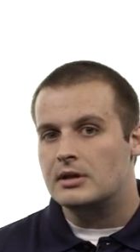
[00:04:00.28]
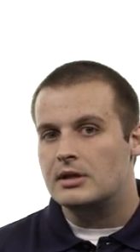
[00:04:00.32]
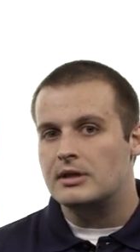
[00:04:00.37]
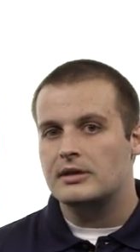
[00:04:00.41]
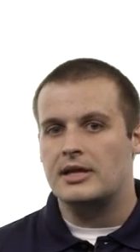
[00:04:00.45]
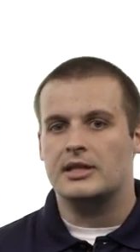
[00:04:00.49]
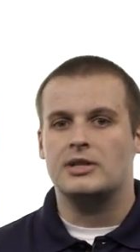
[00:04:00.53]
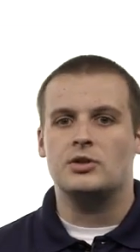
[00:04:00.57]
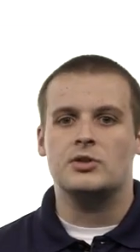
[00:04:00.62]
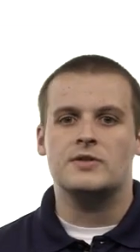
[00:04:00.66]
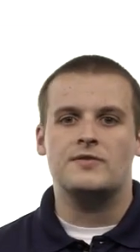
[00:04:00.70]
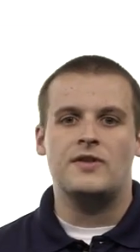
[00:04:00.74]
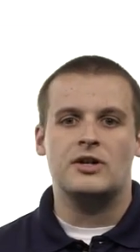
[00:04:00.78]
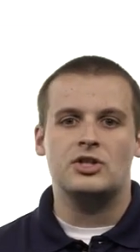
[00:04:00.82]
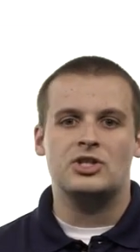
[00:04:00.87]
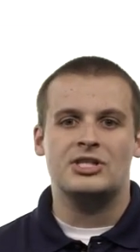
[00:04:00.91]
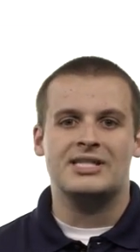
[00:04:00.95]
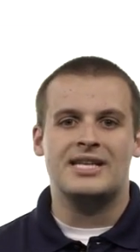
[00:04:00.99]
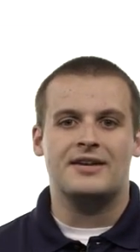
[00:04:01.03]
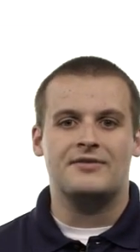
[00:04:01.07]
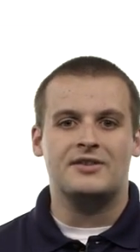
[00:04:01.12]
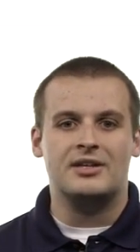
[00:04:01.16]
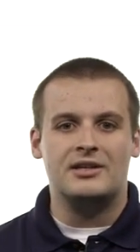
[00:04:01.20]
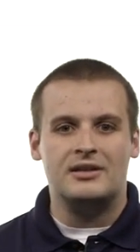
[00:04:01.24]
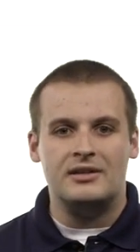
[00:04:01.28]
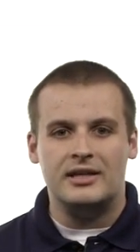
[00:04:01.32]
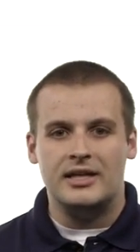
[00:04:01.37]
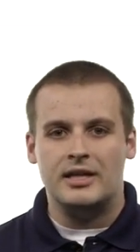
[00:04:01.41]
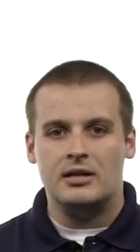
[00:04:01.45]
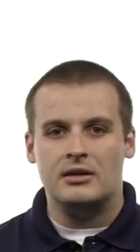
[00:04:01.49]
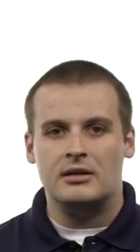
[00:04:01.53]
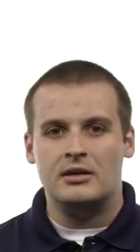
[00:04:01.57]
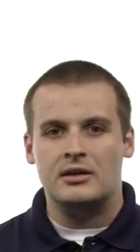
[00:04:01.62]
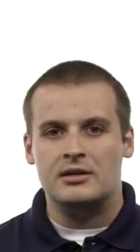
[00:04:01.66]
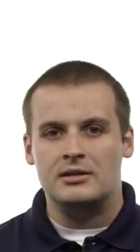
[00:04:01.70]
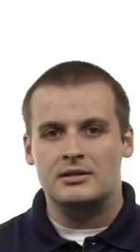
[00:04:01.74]
that those functions have
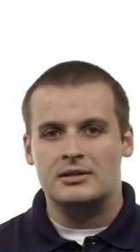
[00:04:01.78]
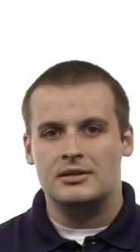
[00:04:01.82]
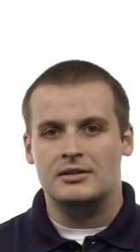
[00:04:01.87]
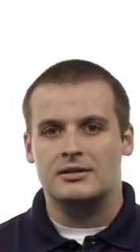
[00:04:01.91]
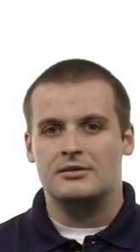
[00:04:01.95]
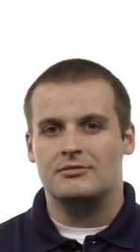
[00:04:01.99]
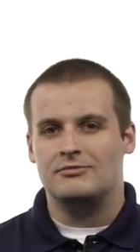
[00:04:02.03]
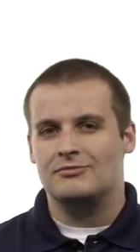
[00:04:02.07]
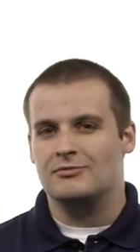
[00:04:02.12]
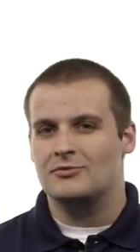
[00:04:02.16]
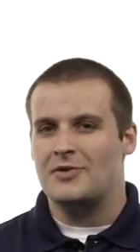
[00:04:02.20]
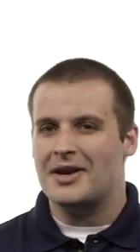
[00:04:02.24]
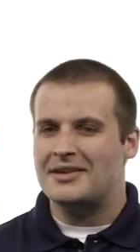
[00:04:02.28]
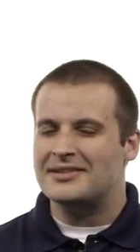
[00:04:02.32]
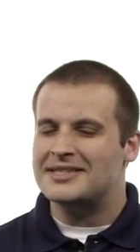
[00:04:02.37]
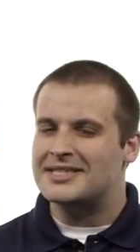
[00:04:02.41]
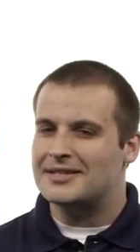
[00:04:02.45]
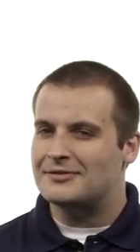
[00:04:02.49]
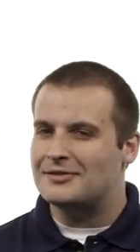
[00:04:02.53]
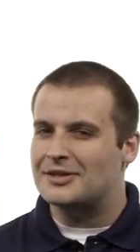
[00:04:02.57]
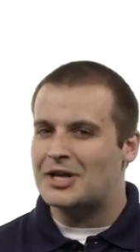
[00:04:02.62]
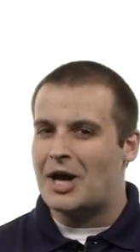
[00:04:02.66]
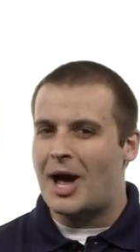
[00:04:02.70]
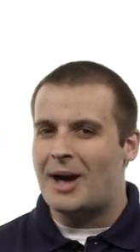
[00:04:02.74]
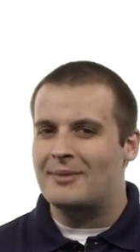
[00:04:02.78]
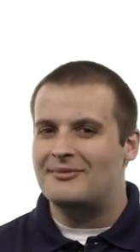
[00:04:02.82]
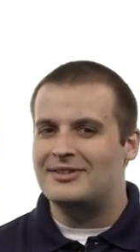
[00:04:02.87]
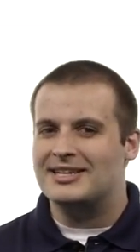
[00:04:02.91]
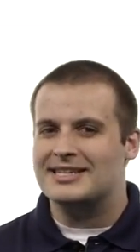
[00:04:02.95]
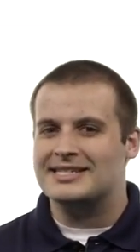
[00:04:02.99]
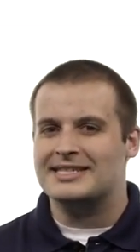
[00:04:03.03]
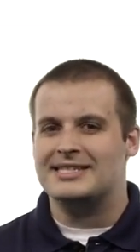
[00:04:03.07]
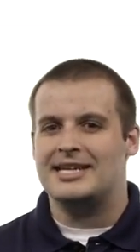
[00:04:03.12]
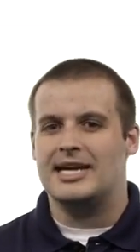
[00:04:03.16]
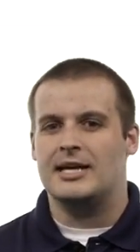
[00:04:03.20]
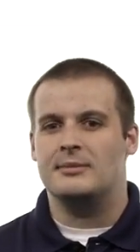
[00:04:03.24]
clear, relatively
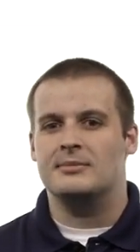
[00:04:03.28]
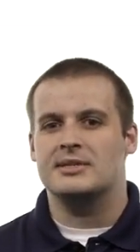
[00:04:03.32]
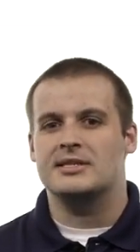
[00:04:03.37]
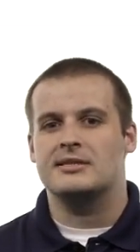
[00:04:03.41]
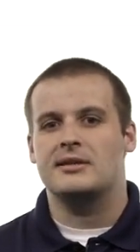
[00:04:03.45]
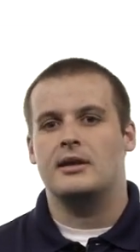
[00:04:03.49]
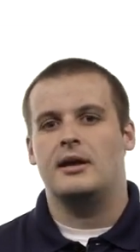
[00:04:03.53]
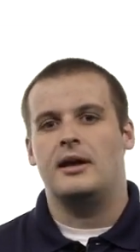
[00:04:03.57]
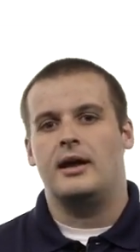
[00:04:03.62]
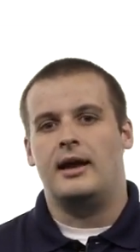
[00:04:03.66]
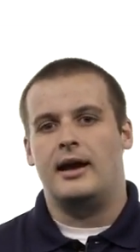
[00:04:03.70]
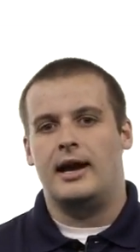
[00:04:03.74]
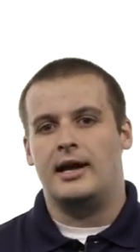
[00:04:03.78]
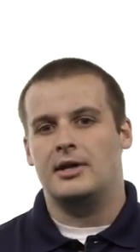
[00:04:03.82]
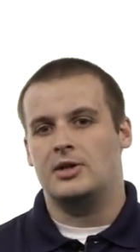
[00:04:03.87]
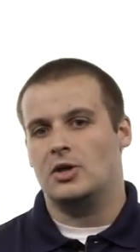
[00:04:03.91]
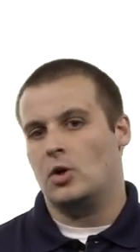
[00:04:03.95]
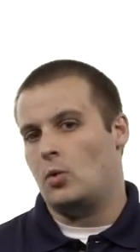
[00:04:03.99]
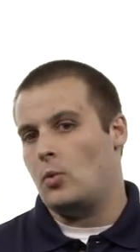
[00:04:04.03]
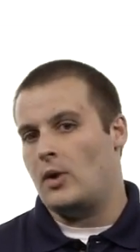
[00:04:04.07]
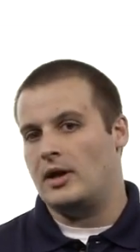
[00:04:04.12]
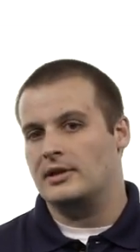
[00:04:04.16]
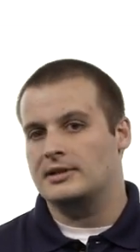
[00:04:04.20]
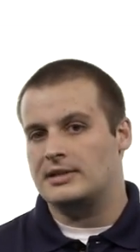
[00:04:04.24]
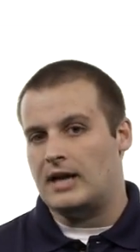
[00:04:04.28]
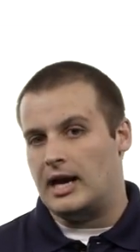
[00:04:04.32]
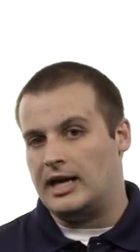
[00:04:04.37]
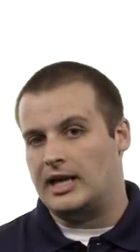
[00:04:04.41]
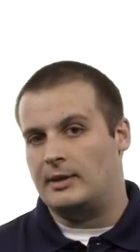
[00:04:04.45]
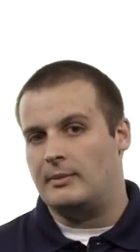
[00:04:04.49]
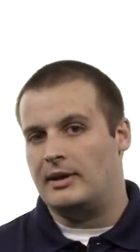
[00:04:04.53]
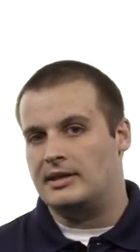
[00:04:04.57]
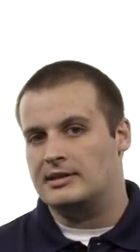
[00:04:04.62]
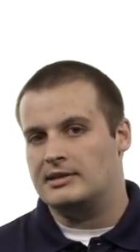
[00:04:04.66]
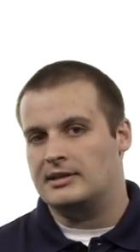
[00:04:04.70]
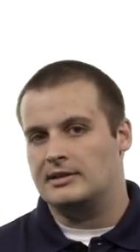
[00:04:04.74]
obvious names and are well
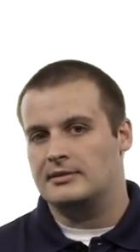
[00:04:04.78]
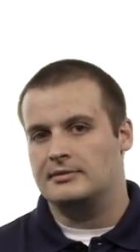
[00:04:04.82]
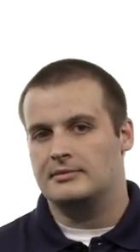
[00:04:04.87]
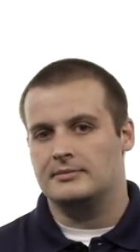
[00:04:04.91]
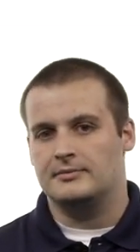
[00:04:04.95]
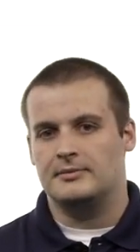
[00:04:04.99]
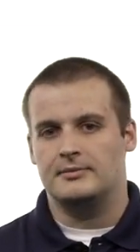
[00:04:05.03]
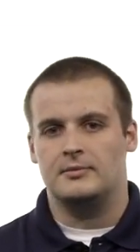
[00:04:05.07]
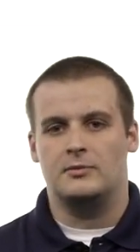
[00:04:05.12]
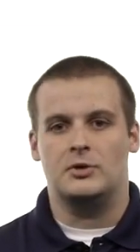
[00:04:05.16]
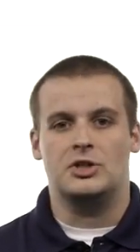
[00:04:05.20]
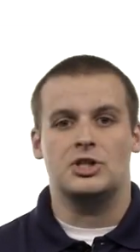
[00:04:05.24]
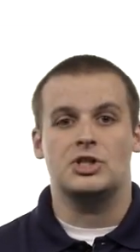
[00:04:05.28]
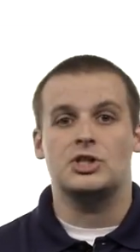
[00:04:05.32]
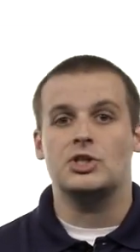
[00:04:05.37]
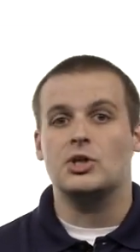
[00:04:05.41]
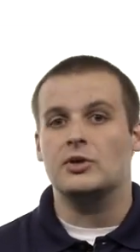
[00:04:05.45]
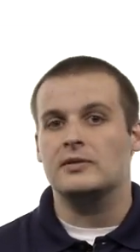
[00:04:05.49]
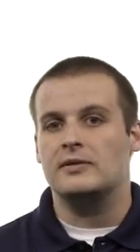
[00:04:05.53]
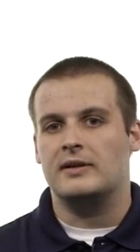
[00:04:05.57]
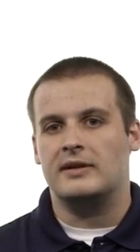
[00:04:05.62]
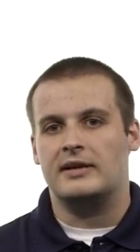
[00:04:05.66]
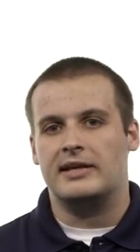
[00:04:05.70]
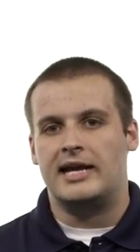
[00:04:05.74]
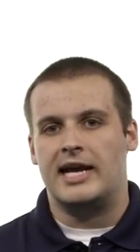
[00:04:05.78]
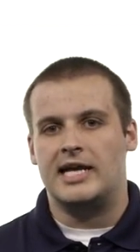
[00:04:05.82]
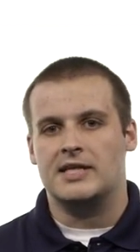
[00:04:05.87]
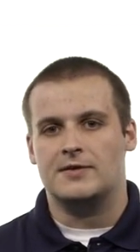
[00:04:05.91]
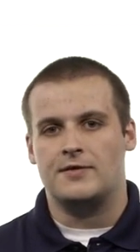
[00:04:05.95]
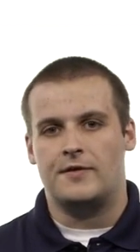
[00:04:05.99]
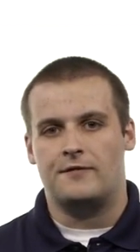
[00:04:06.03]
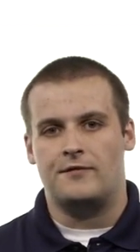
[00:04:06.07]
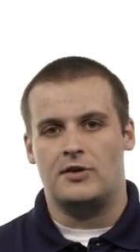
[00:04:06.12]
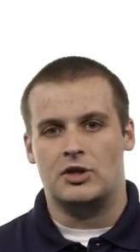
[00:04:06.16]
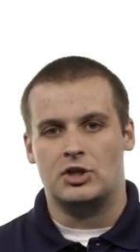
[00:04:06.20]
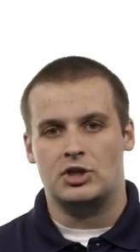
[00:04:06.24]
documented, which is certainly the case for
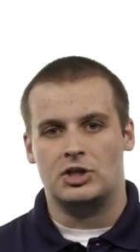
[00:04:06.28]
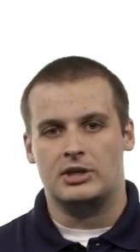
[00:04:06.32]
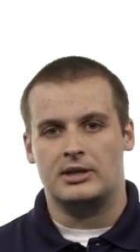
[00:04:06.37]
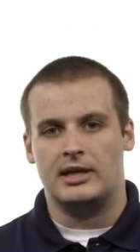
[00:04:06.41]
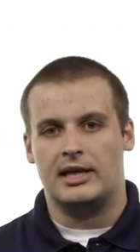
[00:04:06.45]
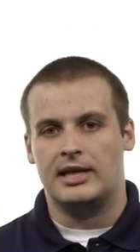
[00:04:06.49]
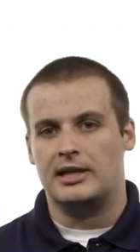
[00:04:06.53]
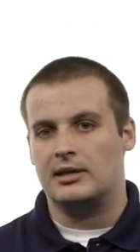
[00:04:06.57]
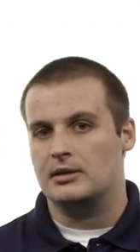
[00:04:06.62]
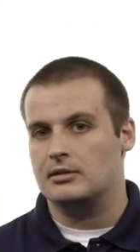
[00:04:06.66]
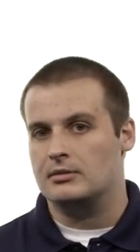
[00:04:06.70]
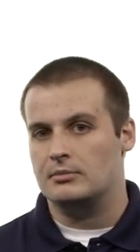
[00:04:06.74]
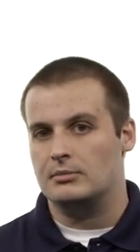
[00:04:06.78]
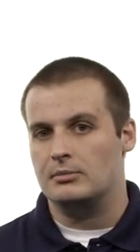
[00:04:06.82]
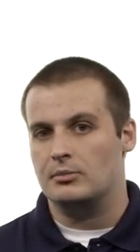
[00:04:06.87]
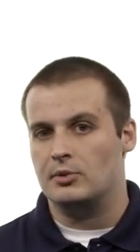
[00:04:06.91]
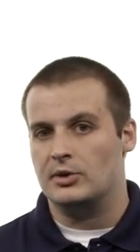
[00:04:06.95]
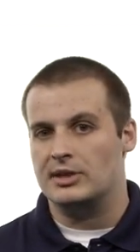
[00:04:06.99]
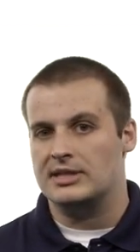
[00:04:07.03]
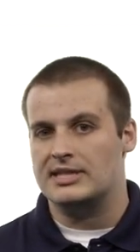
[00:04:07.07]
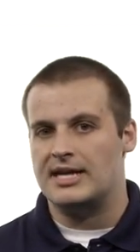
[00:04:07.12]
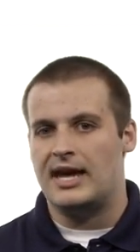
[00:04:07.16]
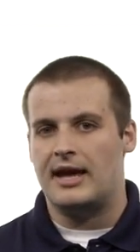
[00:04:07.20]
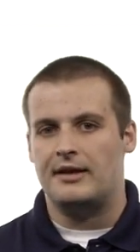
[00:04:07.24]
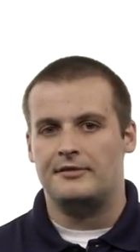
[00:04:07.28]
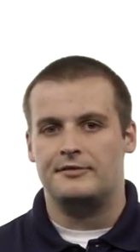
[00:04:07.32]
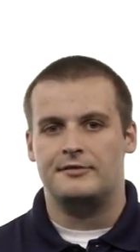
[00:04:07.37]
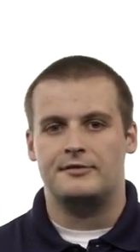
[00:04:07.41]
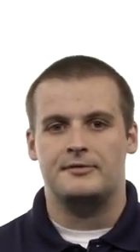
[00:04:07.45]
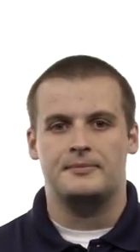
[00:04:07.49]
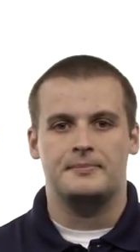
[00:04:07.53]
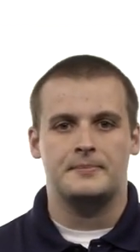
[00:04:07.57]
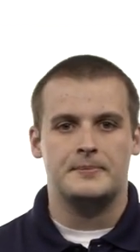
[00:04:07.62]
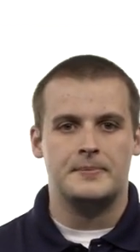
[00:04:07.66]
a function like printf.